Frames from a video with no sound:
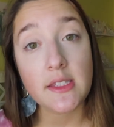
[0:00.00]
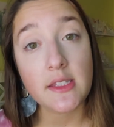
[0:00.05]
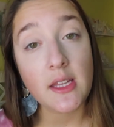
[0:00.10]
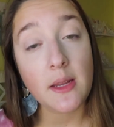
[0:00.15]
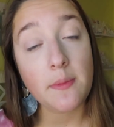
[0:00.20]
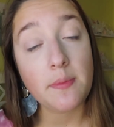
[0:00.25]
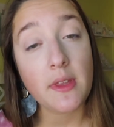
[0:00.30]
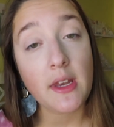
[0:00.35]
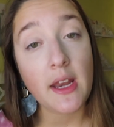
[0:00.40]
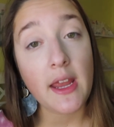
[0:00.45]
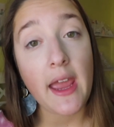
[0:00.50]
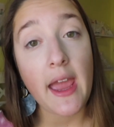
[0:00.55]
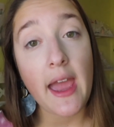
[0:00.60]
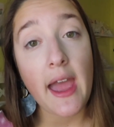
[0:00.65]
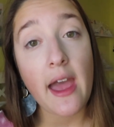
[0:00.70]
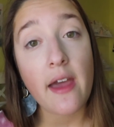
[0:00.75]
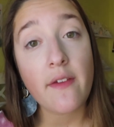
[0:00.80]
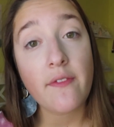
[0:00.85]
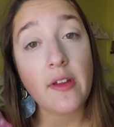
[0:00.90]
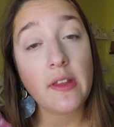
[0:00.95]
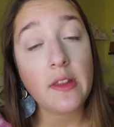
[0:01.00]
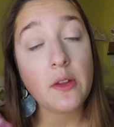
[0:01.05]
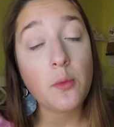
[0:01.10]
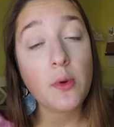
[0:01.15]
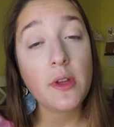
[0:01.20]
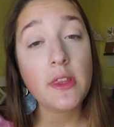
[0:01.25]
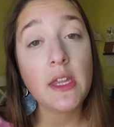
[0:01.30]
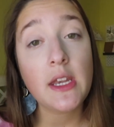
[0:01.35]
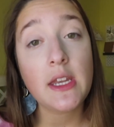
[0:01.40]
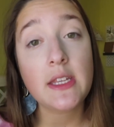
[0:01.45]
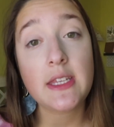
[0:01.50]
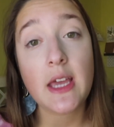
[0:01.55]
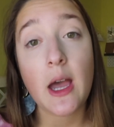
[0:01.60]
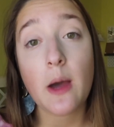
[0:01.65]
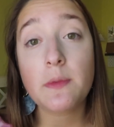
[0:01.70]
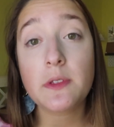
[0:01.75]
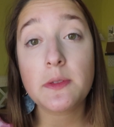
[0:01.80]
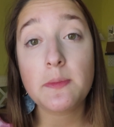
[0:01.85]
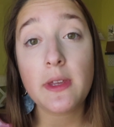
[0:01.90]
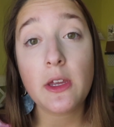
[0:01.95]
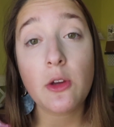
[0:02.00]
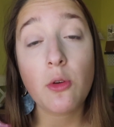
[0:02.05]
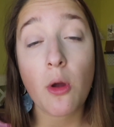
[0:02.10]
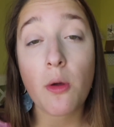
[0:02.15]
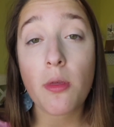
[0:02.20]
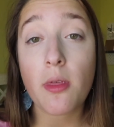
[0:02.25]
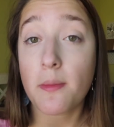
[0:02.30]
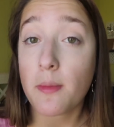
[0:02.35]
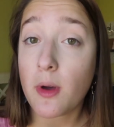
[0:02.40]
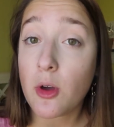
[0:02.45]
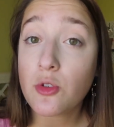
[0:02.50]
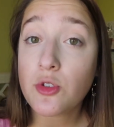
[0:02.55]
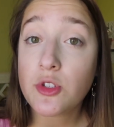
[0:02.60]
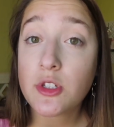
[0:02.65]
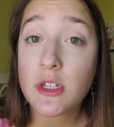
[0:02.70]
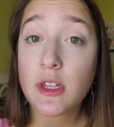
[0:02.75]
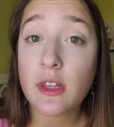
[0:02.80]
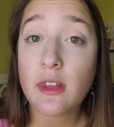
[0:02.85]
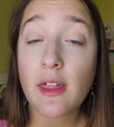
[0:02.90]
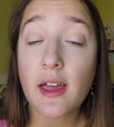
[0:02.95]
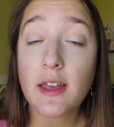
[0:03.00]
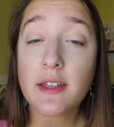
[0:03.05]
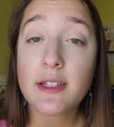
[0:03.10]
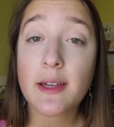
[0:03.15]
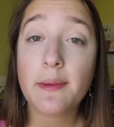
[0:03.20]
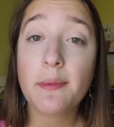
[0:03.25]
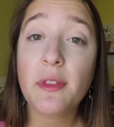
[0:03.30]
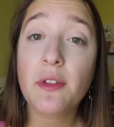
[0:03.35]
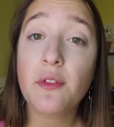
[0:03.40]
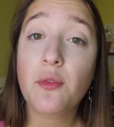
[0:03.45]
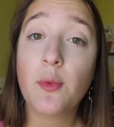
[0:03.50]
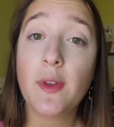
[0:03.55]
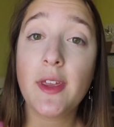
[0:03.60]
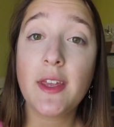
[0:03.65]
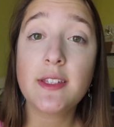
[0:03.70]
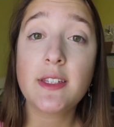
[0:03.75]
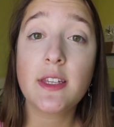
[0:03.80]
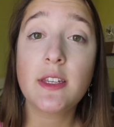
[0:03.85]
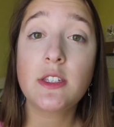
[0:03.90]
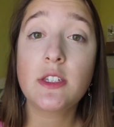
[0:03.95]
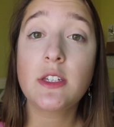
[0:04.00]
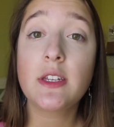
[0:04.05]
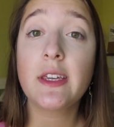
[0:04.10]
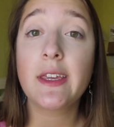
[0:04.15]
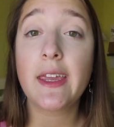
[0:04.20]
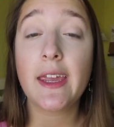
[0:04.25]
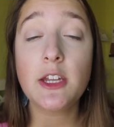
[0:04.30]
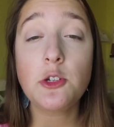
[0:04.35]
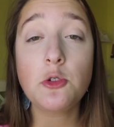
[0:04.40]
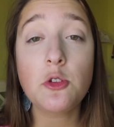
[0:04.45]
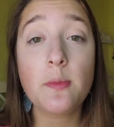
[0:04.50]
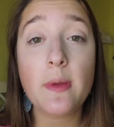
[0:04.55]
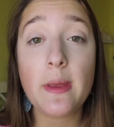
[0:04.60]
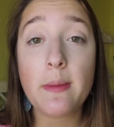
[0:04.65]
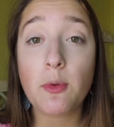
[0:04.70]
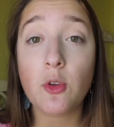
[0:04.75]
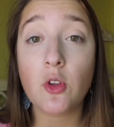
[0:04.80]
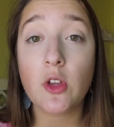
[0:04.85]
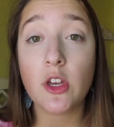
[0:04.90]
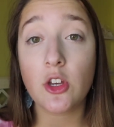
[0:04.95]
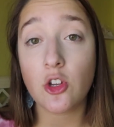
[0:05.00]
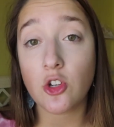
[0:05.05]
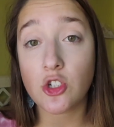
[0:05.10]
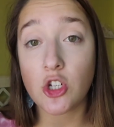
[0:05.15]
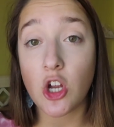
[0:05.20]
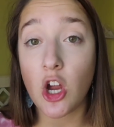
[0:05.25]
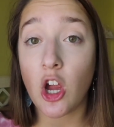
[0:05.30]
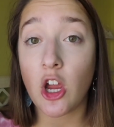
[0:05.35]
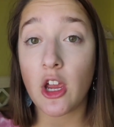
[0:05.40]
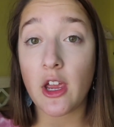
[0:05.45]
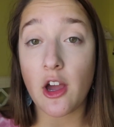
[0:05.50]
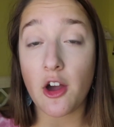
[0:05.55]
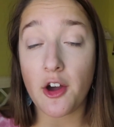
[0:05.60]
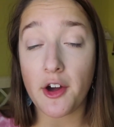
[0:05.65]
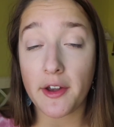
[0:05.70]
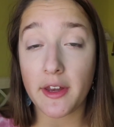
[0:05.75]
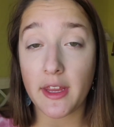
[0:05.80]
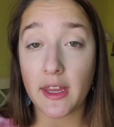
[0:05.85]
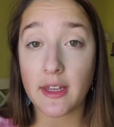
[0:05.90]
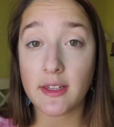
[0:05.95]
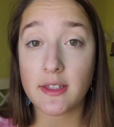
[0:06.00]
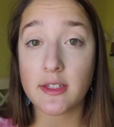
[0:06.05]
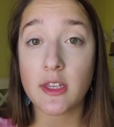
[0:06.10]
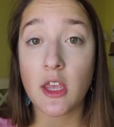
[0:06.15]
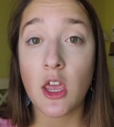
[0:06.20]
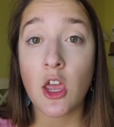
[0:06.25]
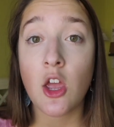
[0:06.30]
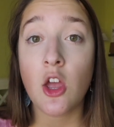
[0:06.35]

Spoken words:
tip that I have, and the one that has helped me grow the most in the last couple of weeks, is to engage with people in your target audience.